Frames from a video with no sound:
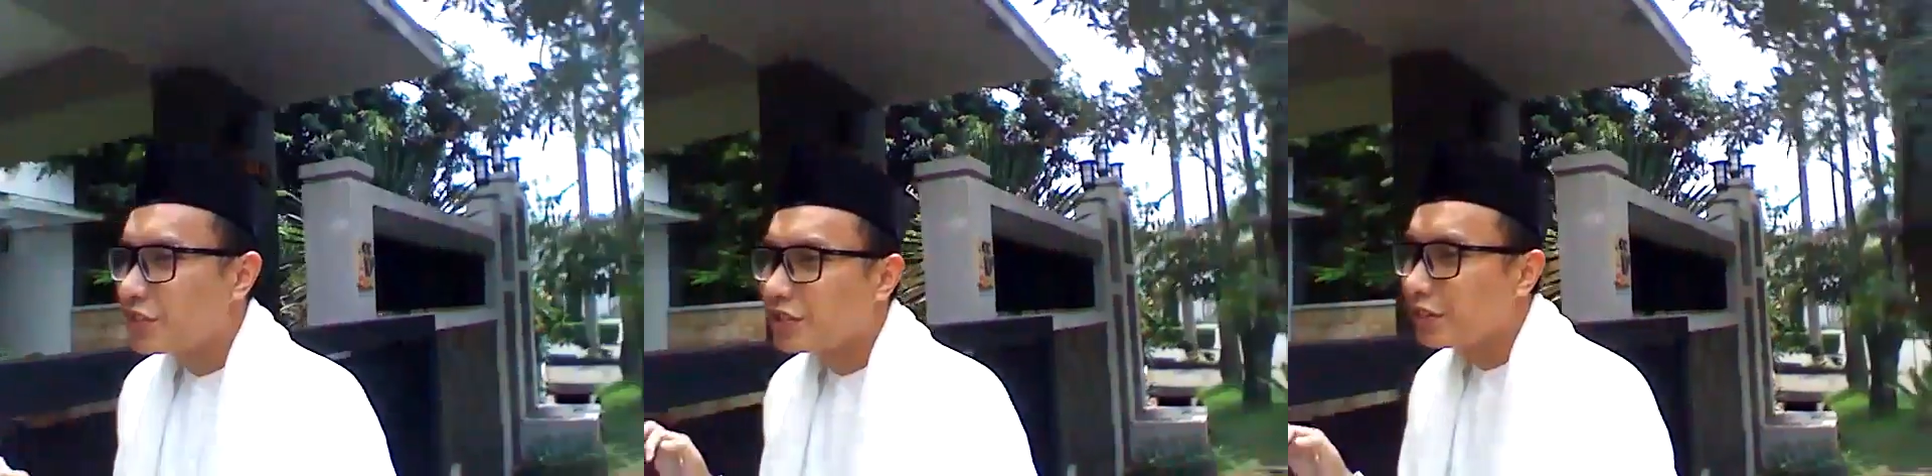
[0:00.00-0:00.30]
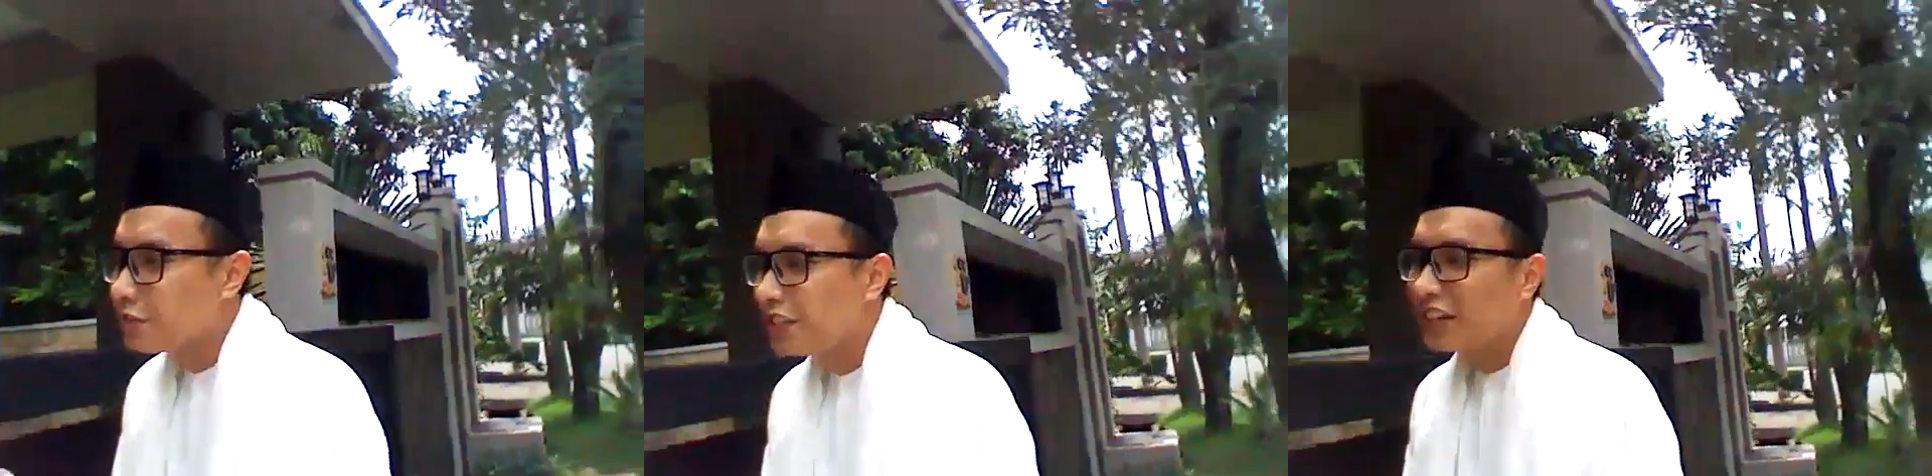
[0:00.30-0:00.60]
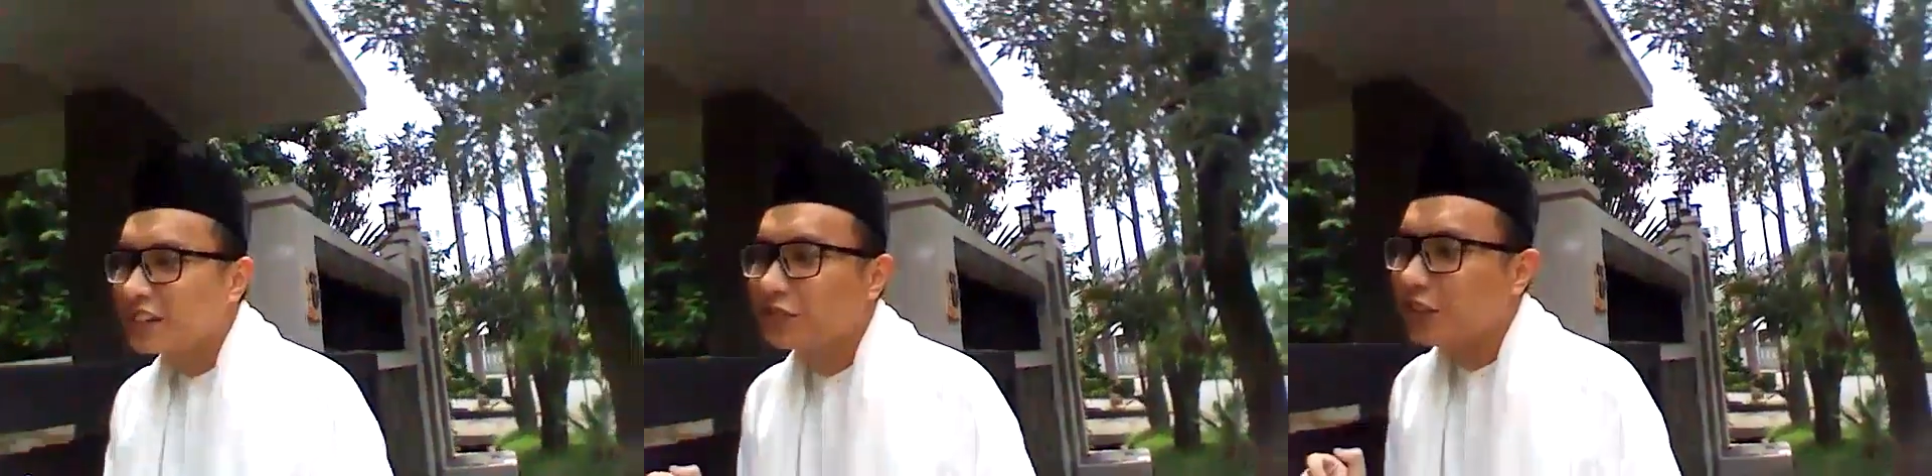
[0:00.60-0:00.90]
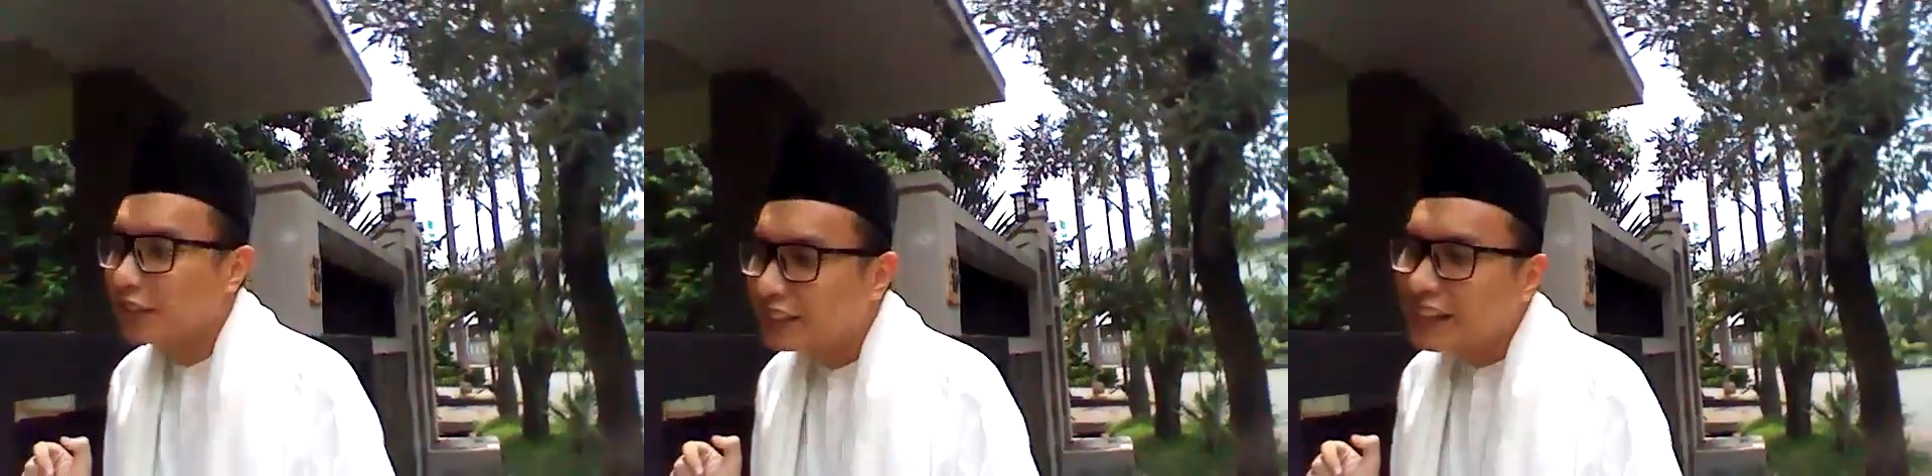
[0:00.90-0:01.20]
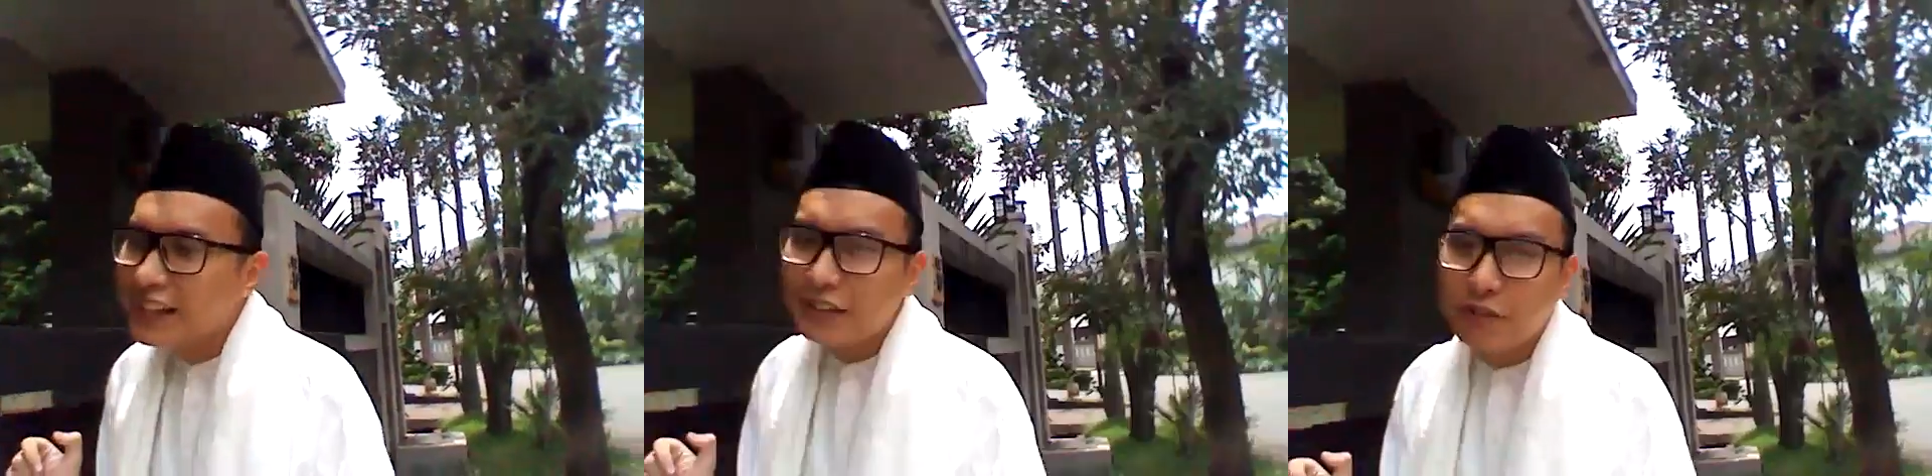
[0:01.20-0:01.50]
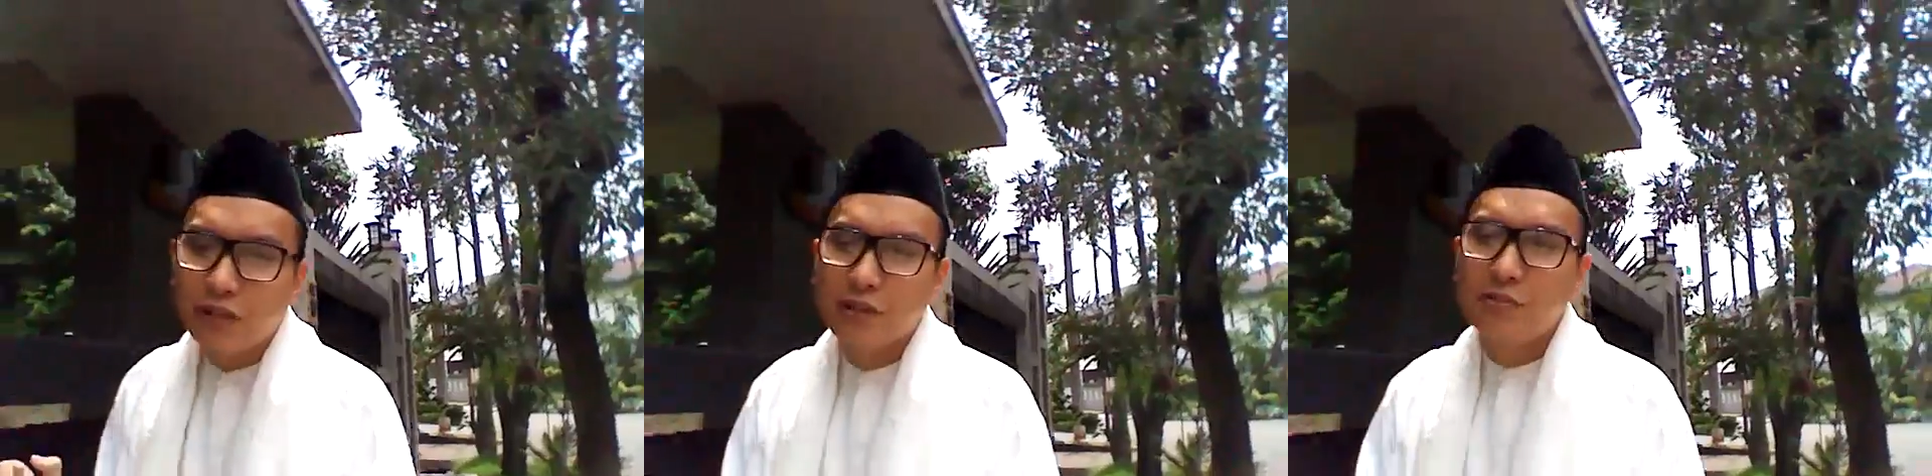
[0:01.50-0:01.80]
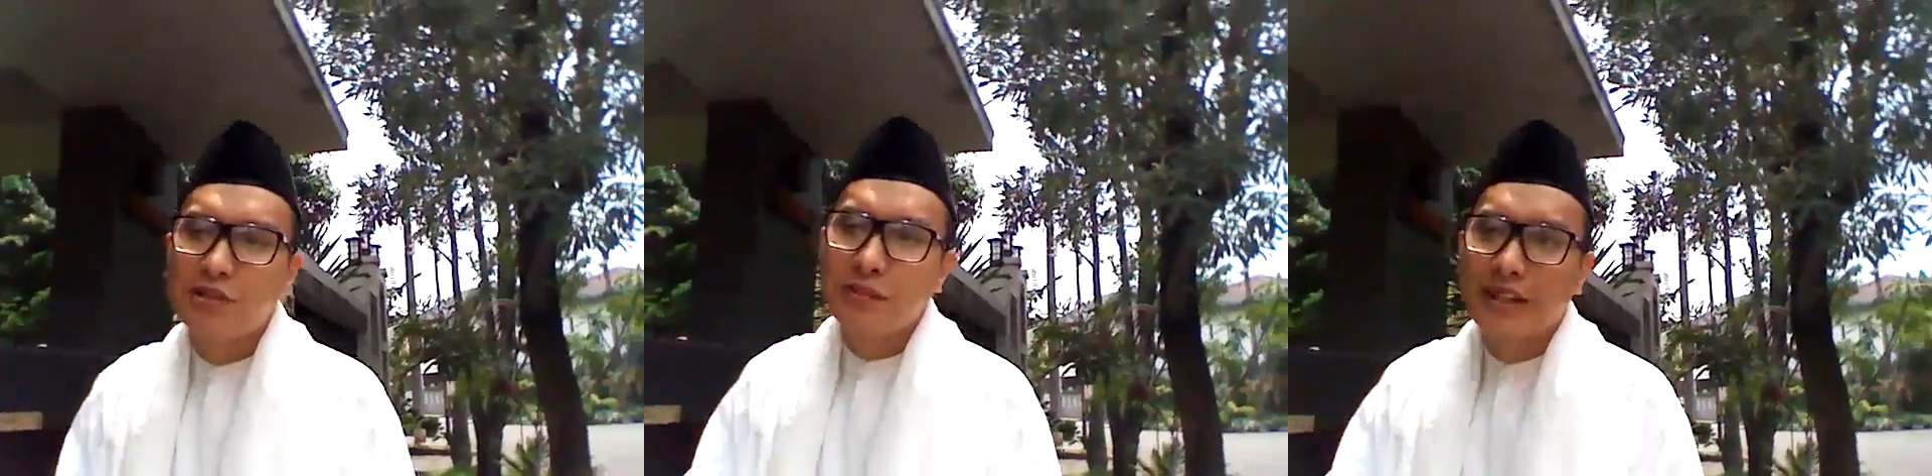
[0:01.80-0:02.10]
version of JCOSVLOG again.
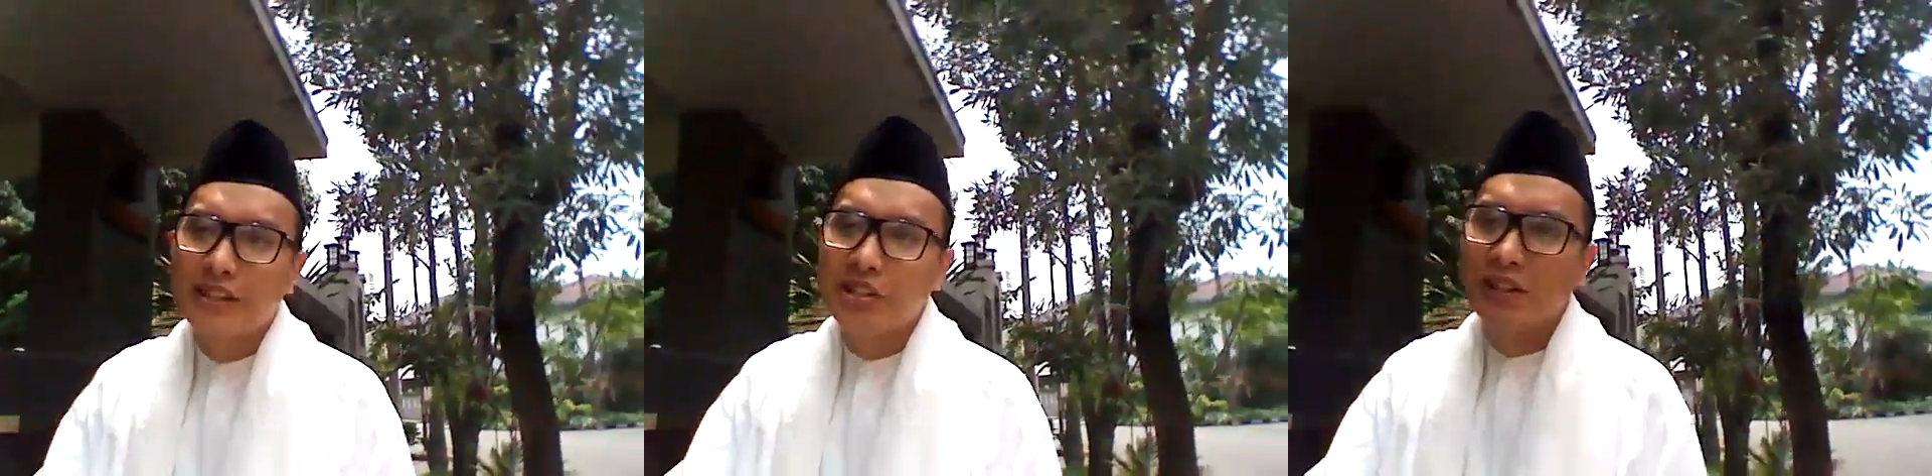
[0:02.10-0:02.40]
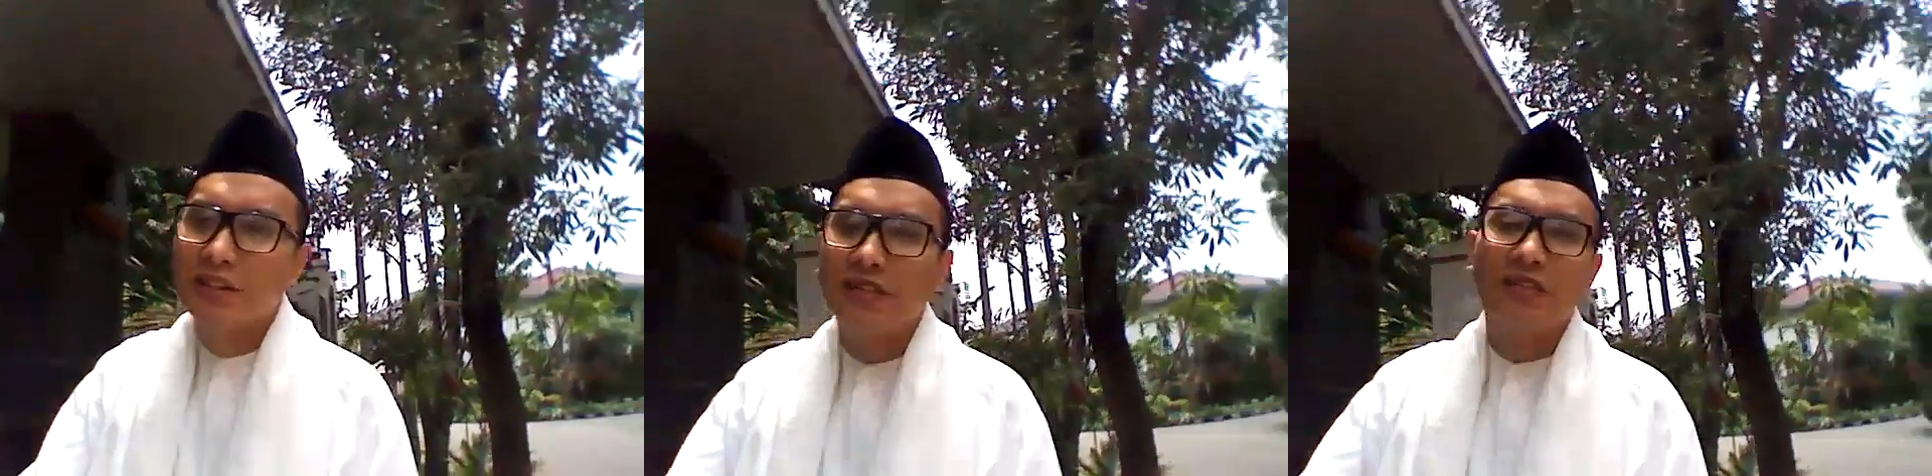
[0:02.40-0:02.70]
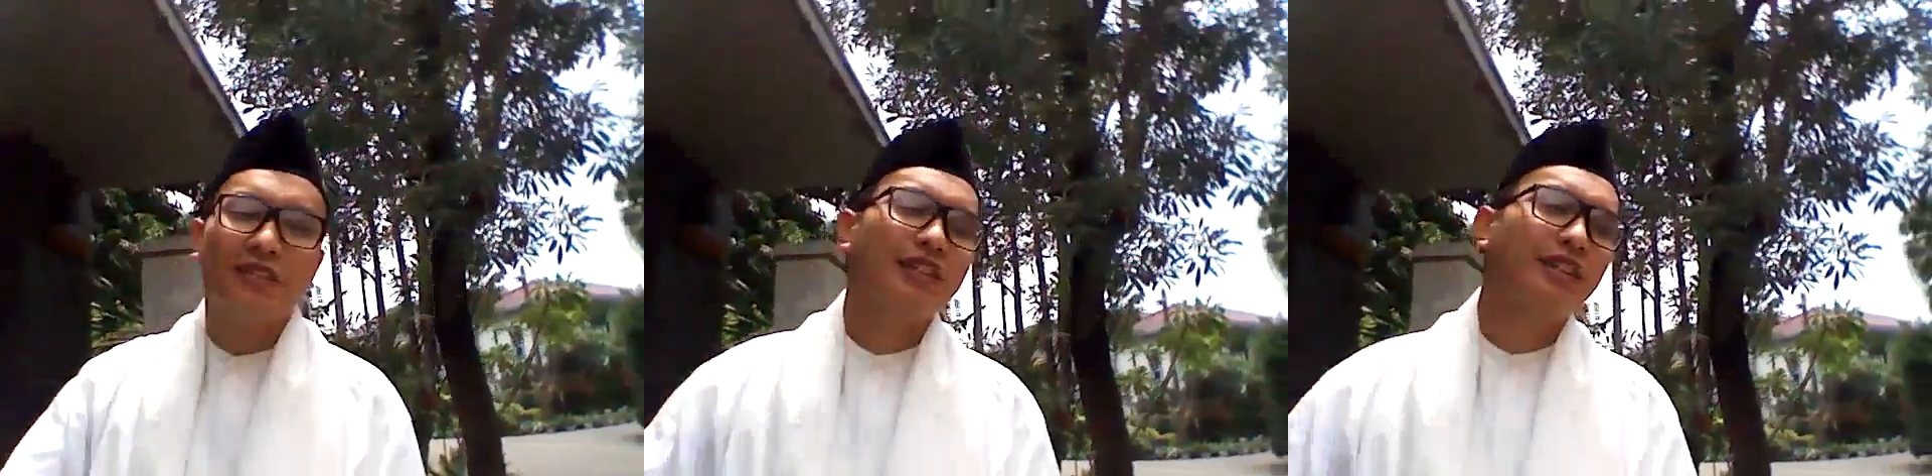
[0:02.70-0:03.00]
Welcome to my channel.